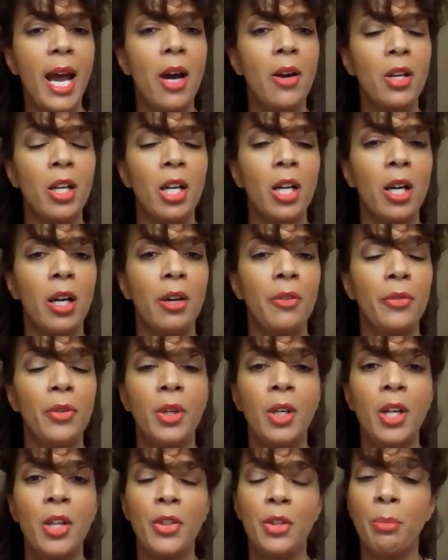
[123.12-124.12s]
out of
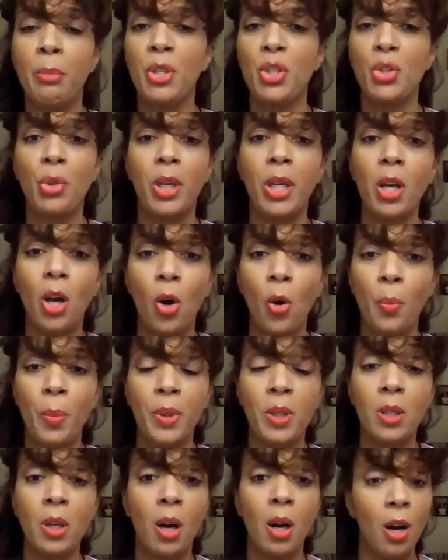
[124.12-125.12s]
the Madrid
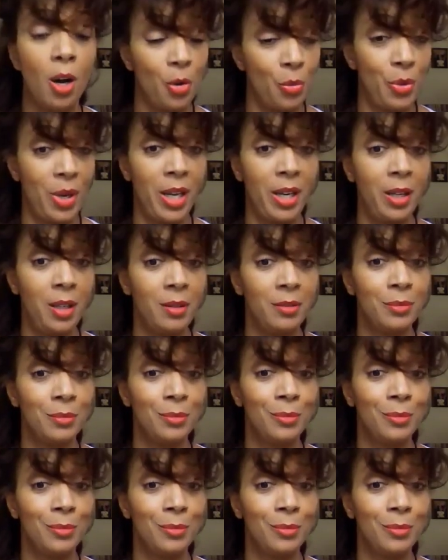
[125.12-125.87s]
Open already?